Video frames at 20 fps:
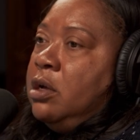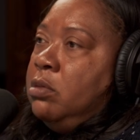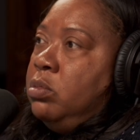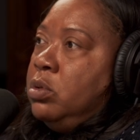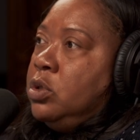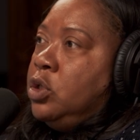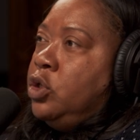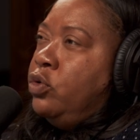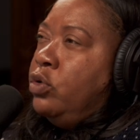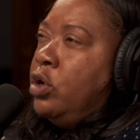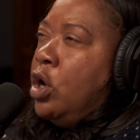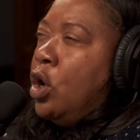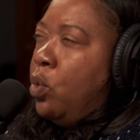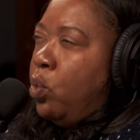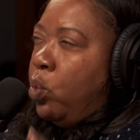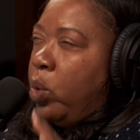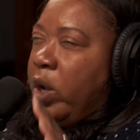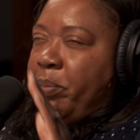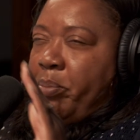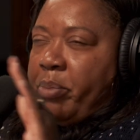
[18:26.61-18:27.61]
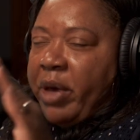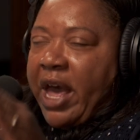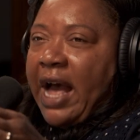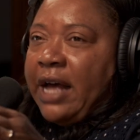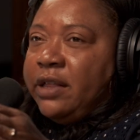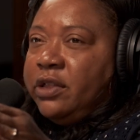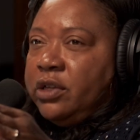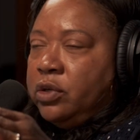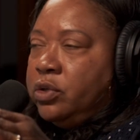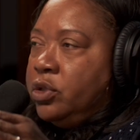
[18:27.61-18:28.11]
you know what
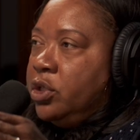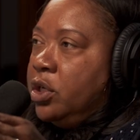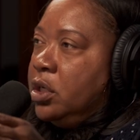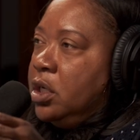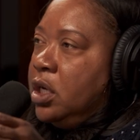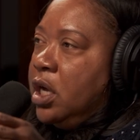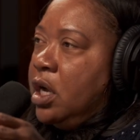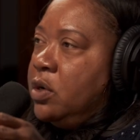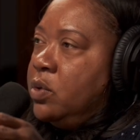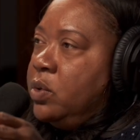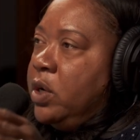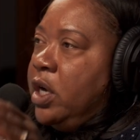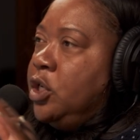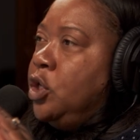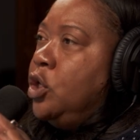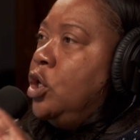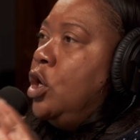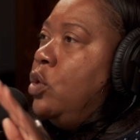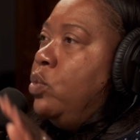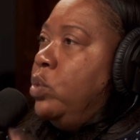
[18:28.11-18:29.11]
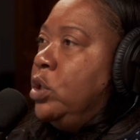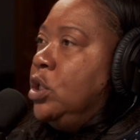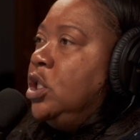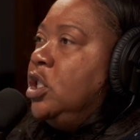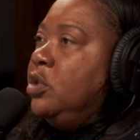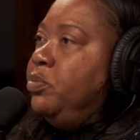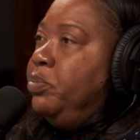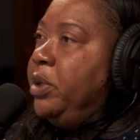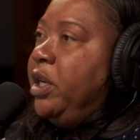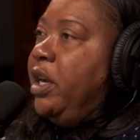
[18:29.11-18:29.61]
path you should go, and you know
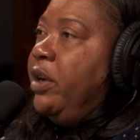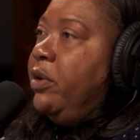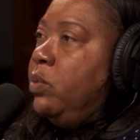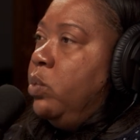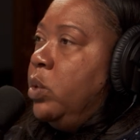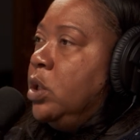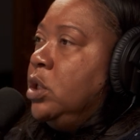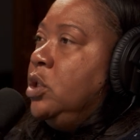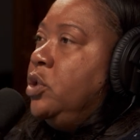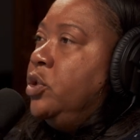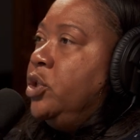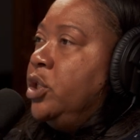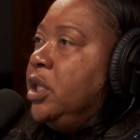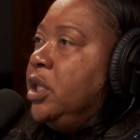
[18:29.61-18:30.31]
what you should